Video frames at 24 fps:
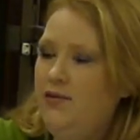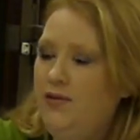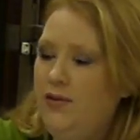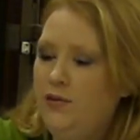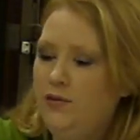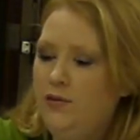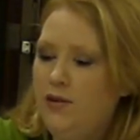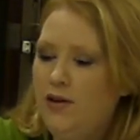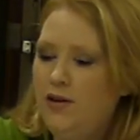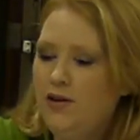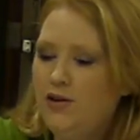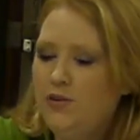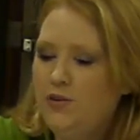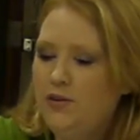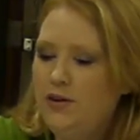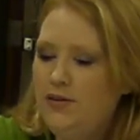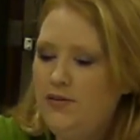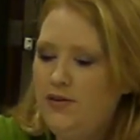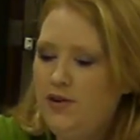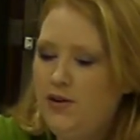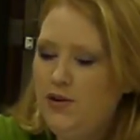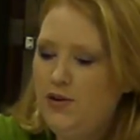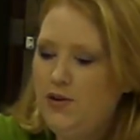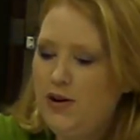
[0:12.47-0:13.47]
If you'll notice
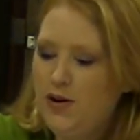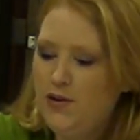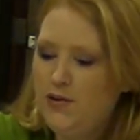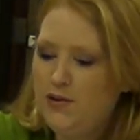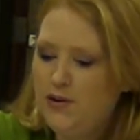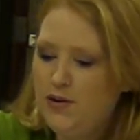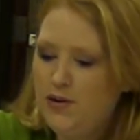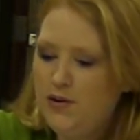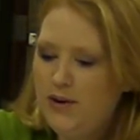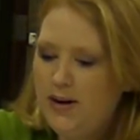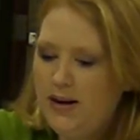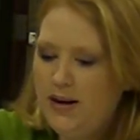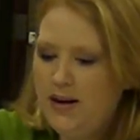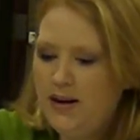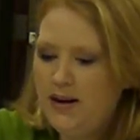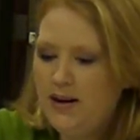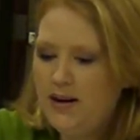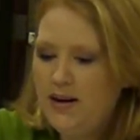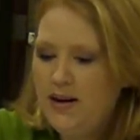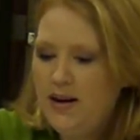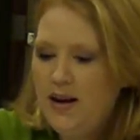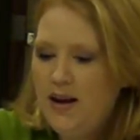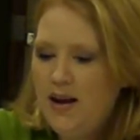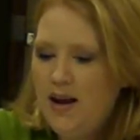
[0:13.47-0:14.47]
whenever you go through
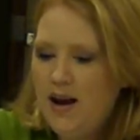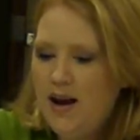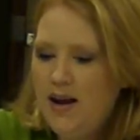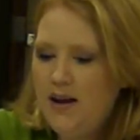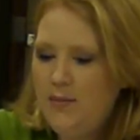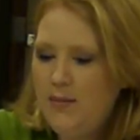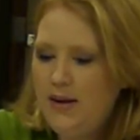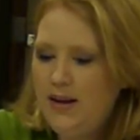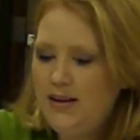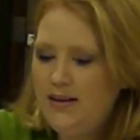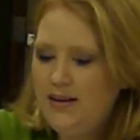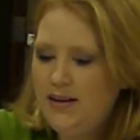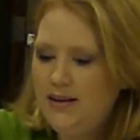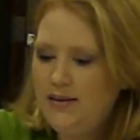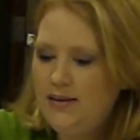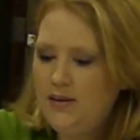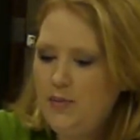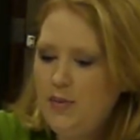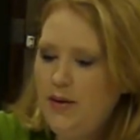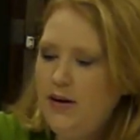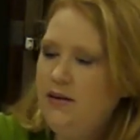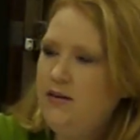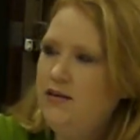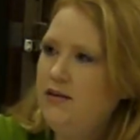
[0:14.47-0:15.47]
here, um, it does
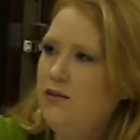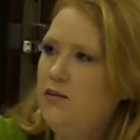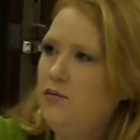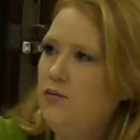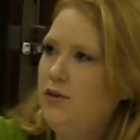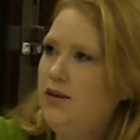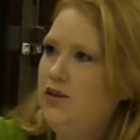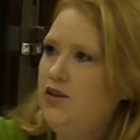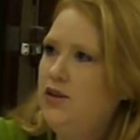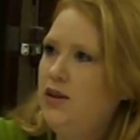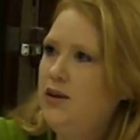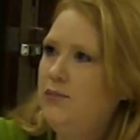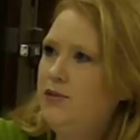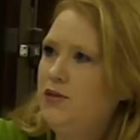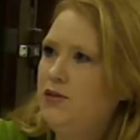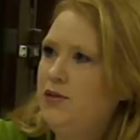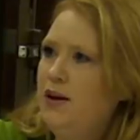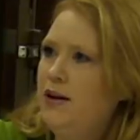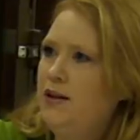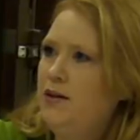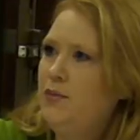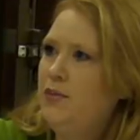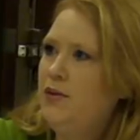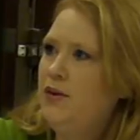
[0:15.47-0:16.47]
appear that we jumped
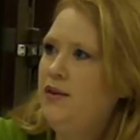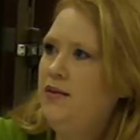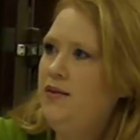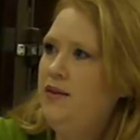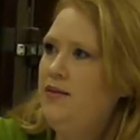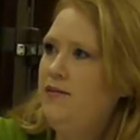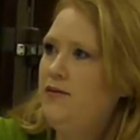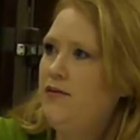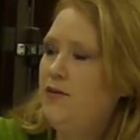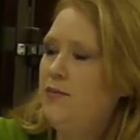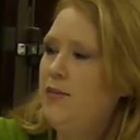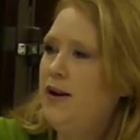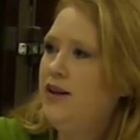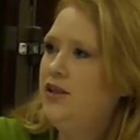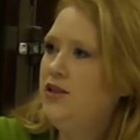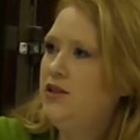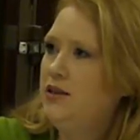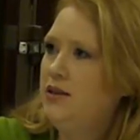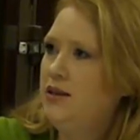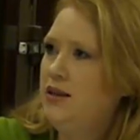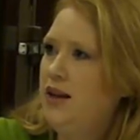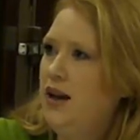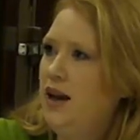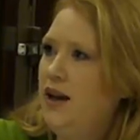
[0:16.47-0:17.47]
around putting the
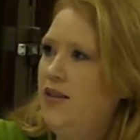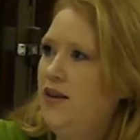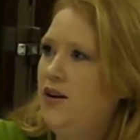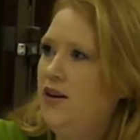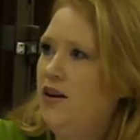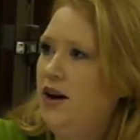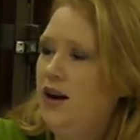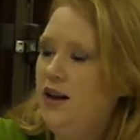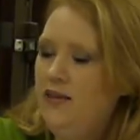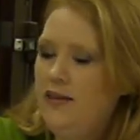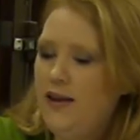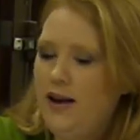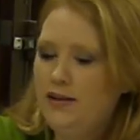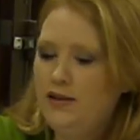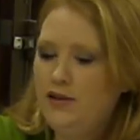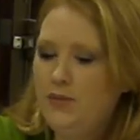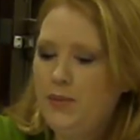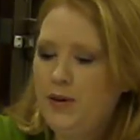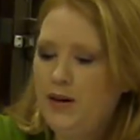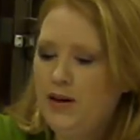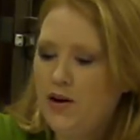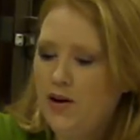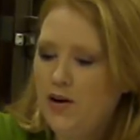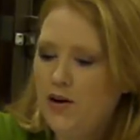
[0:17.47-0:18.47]
information together, and that's
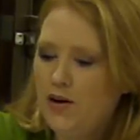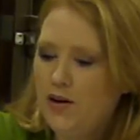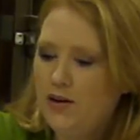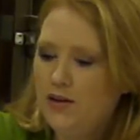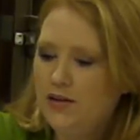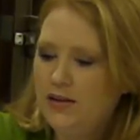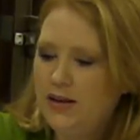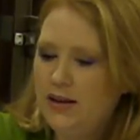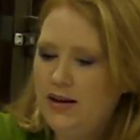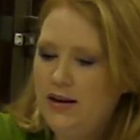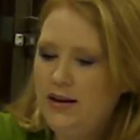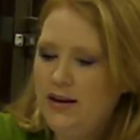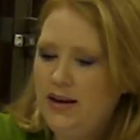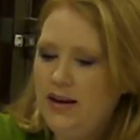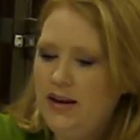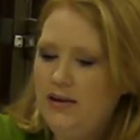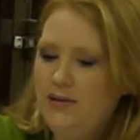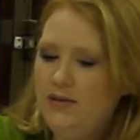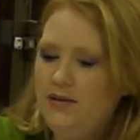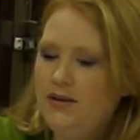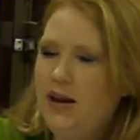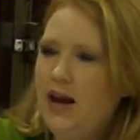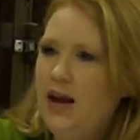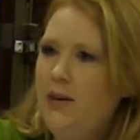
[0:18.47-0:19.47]
because at any
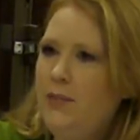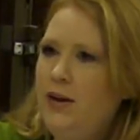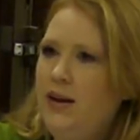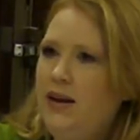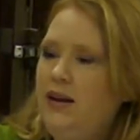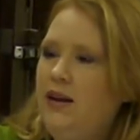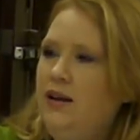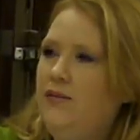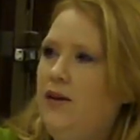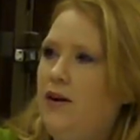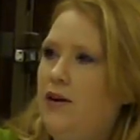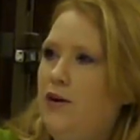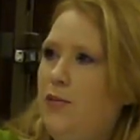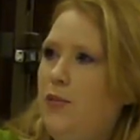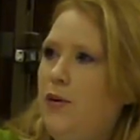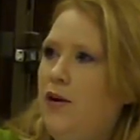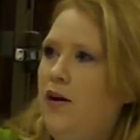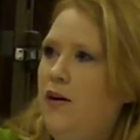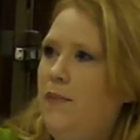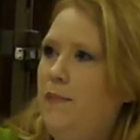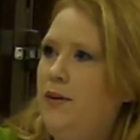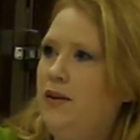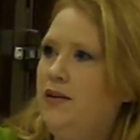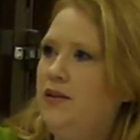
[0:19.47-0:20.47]
given time, any of our
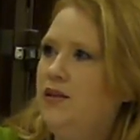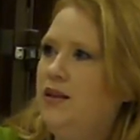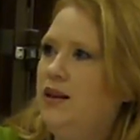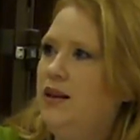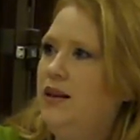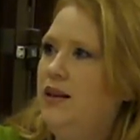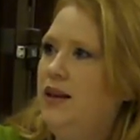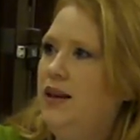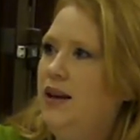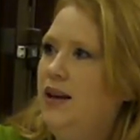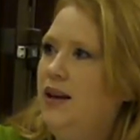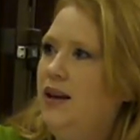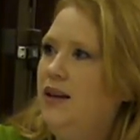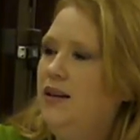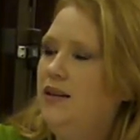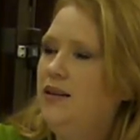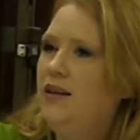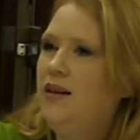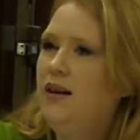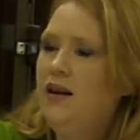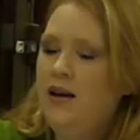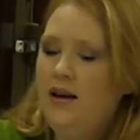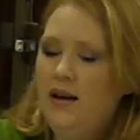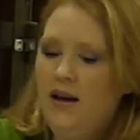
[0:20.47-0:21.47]
departments could
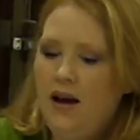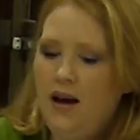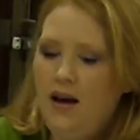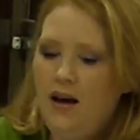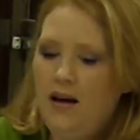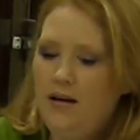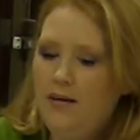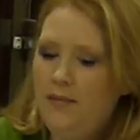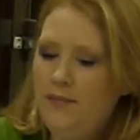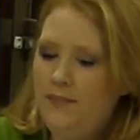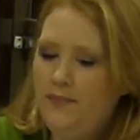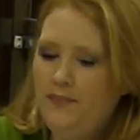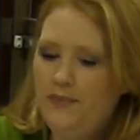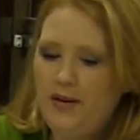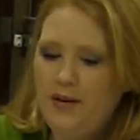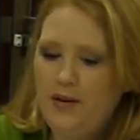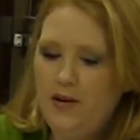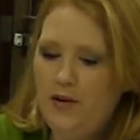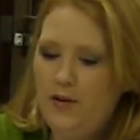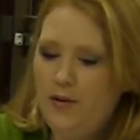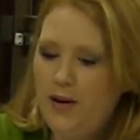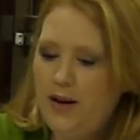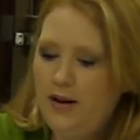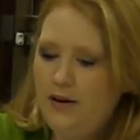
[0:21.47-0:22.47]
get, um, you
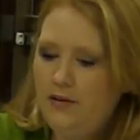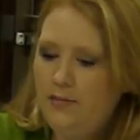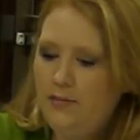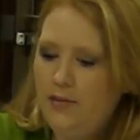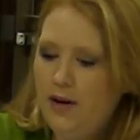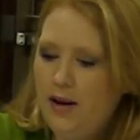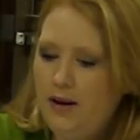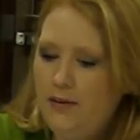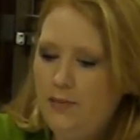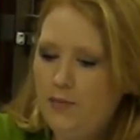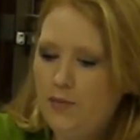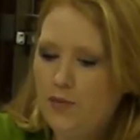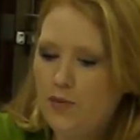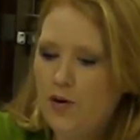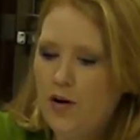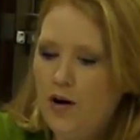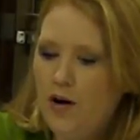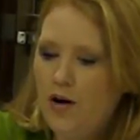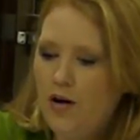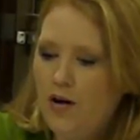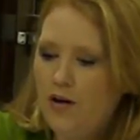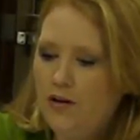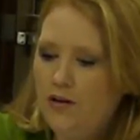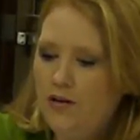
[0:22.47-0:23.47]
know, a, a
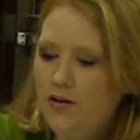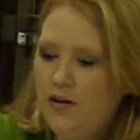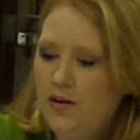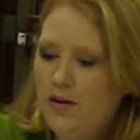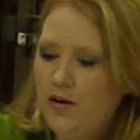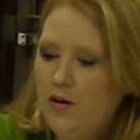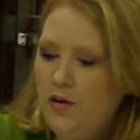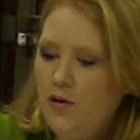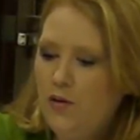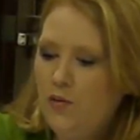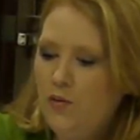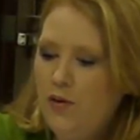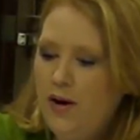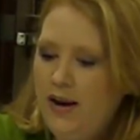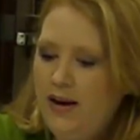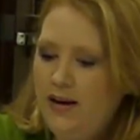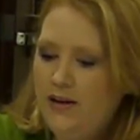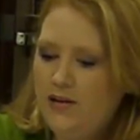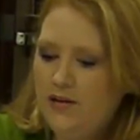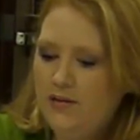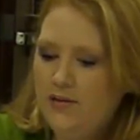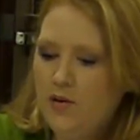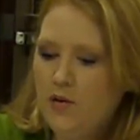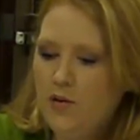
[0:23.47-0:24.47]
broad
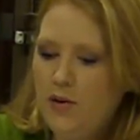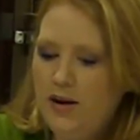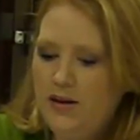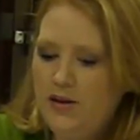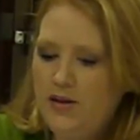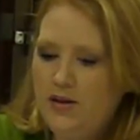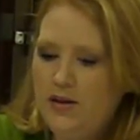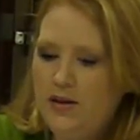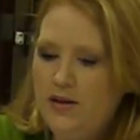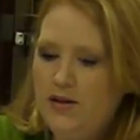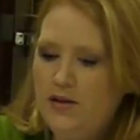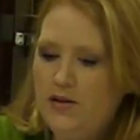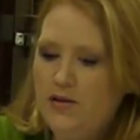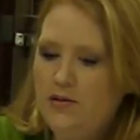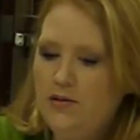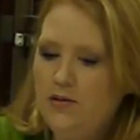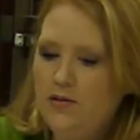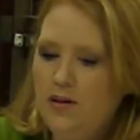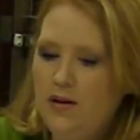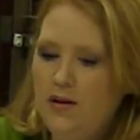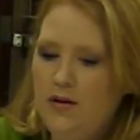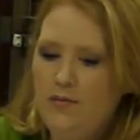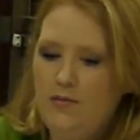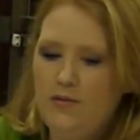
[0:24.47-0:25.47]
range of
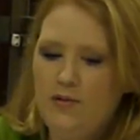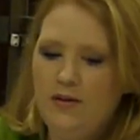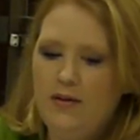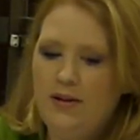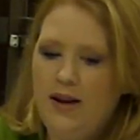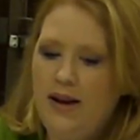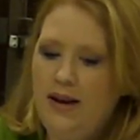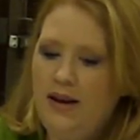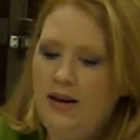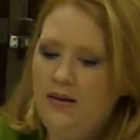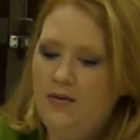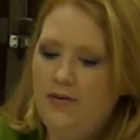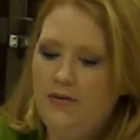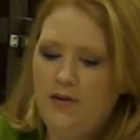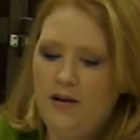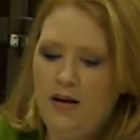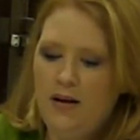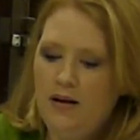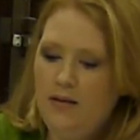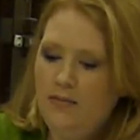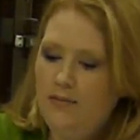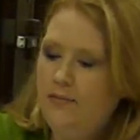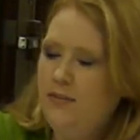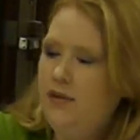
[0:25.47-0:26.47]
questions um, relating
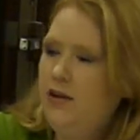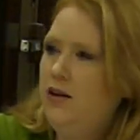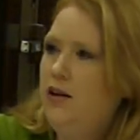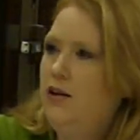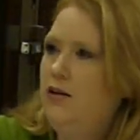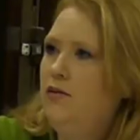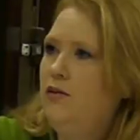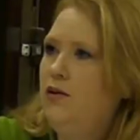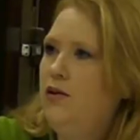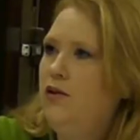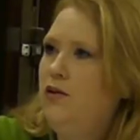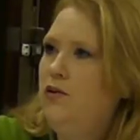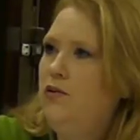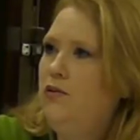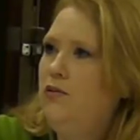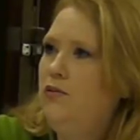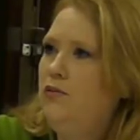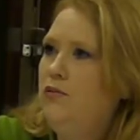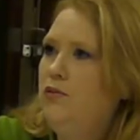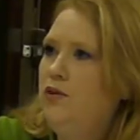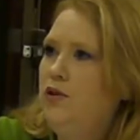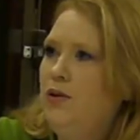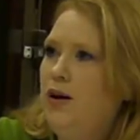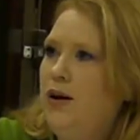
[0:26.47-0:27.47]
from, you know,
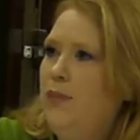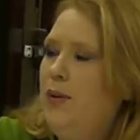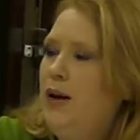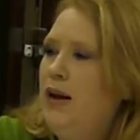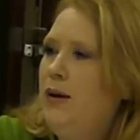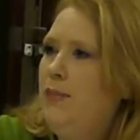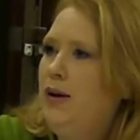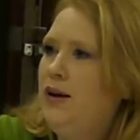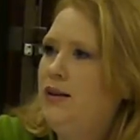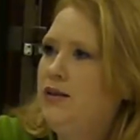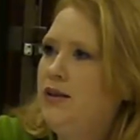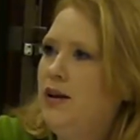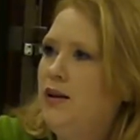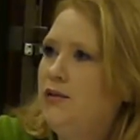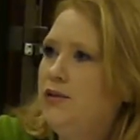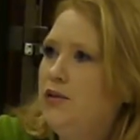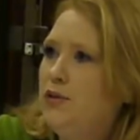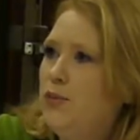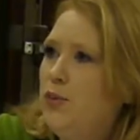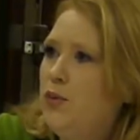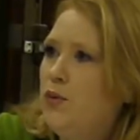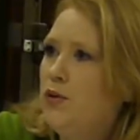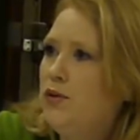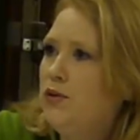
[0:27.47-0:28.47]
who do I pay my child
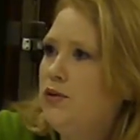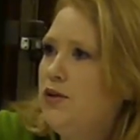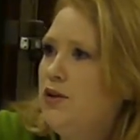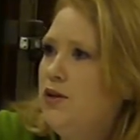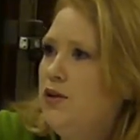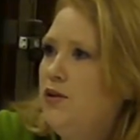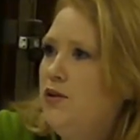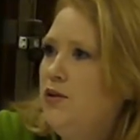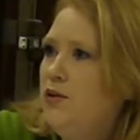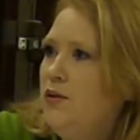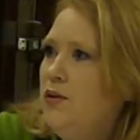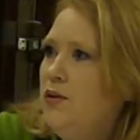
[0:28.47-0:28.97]
support to,